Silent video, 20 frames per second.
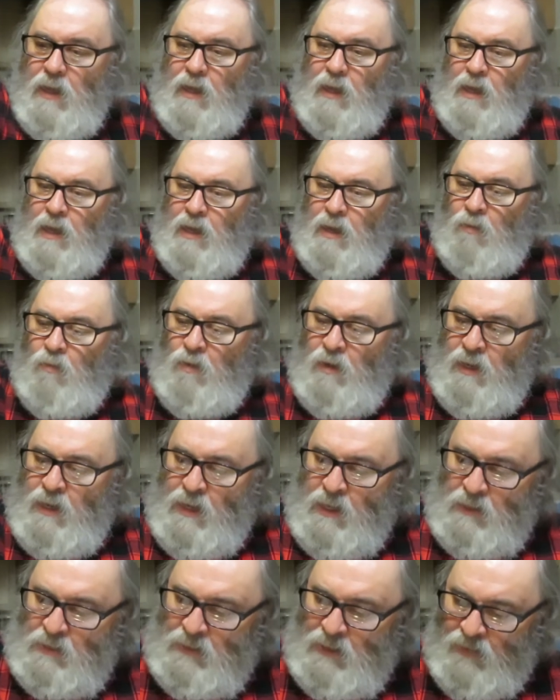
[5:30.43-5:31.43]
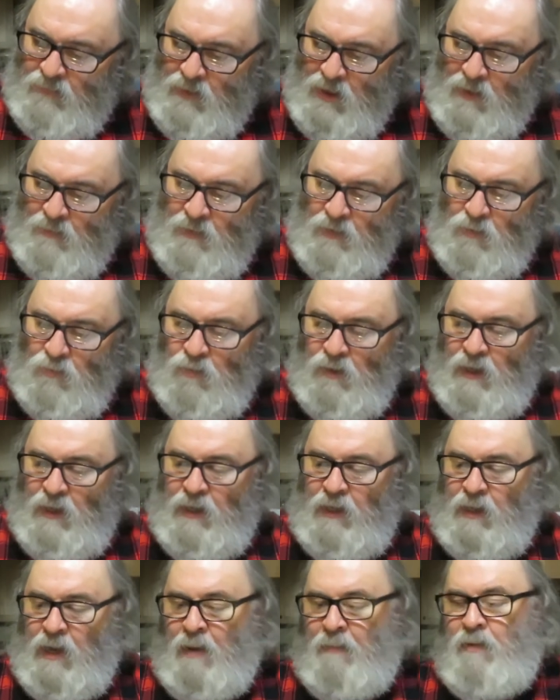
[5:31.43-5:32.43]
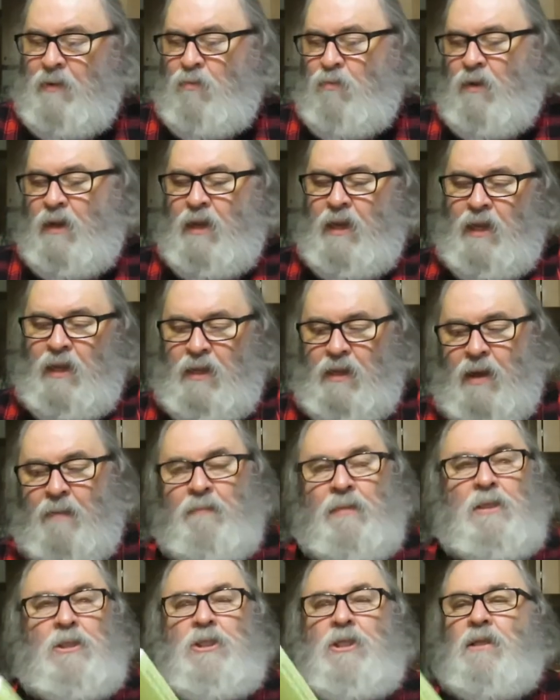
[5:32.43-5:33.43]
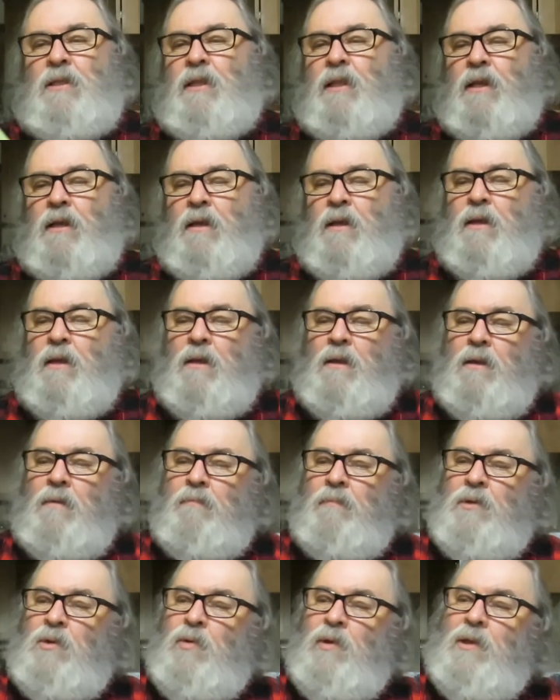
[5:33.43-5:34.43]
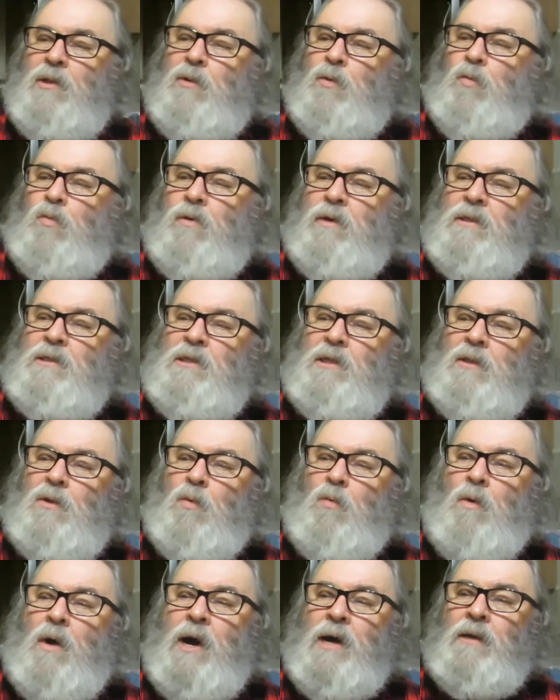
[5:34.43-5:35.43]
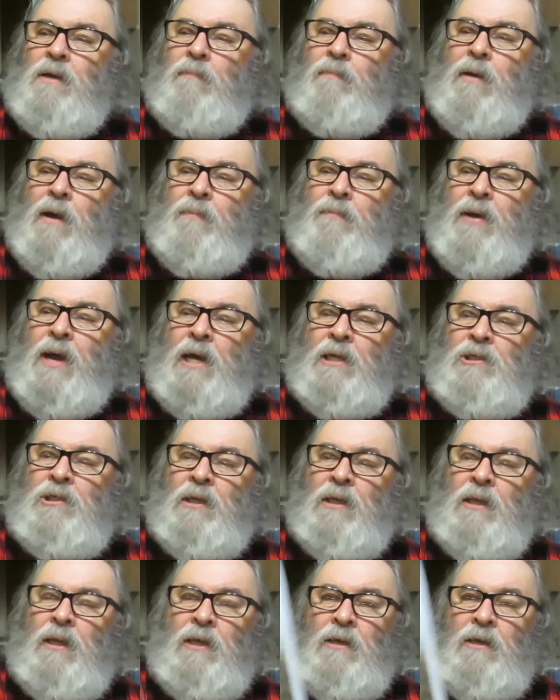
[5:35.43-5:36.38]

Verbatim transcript: And what else have I been reading? I've been reading, I mentioned Between the Woods and the Water by Patrick